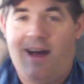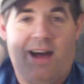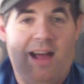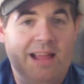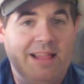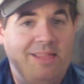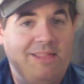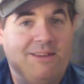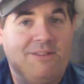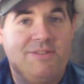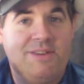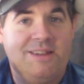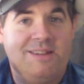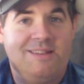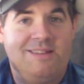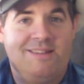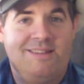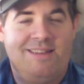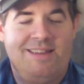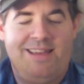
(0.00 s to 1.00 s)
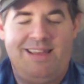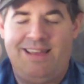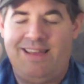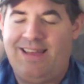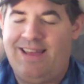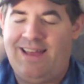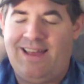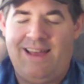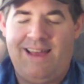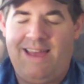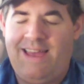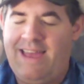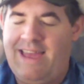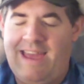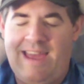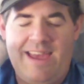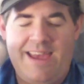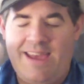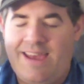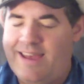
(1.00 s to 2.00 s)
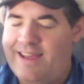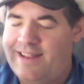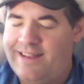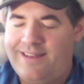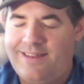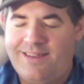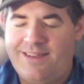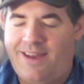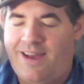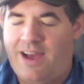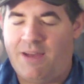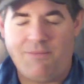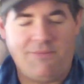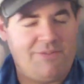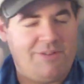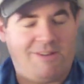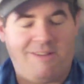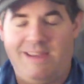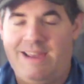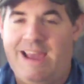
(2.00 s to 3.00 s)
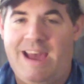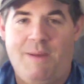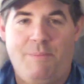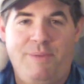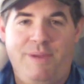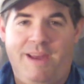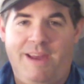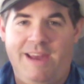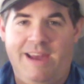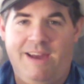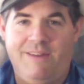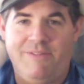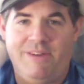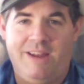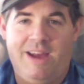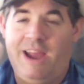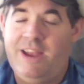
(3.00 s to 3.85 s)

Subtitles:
I love it, and I'm very happy I have it.